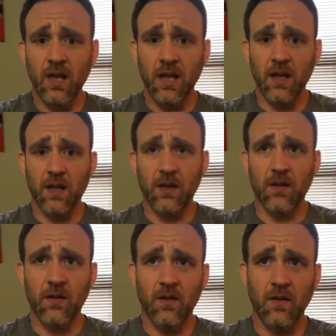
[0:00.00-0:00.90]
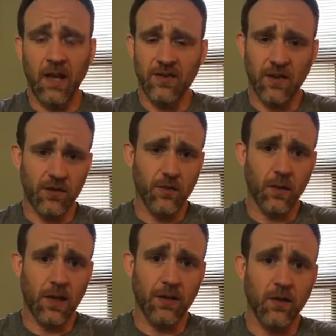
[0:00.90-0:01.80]
And that's not true
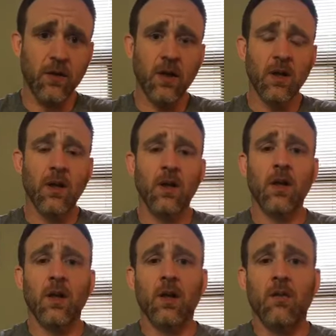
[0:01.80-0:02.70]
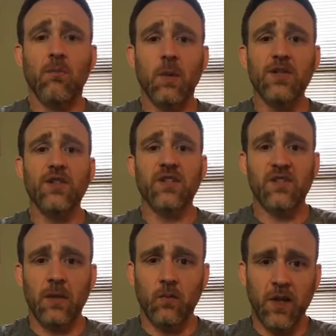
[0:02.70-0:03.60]
either. much in the
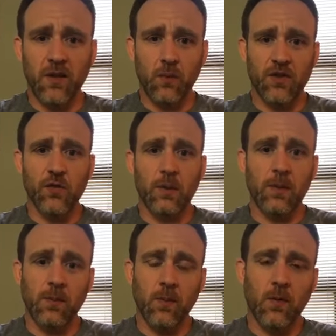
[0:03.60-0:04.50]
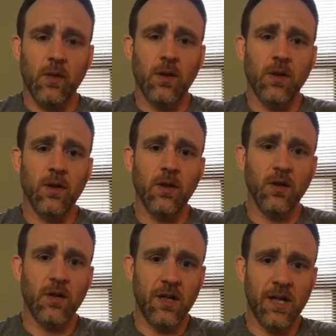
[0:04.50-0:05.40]
same way that we treat people
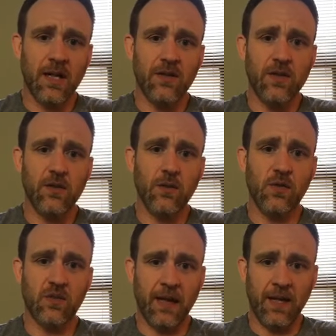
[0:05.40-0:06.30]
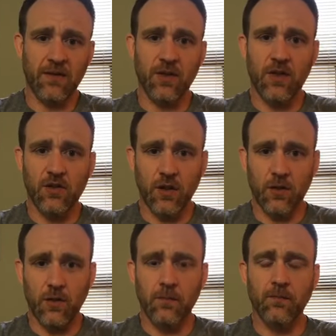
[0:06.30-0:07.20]
not to spaz on each
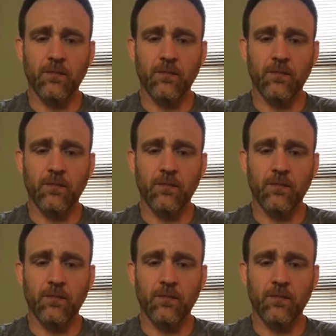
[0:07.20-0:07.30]
other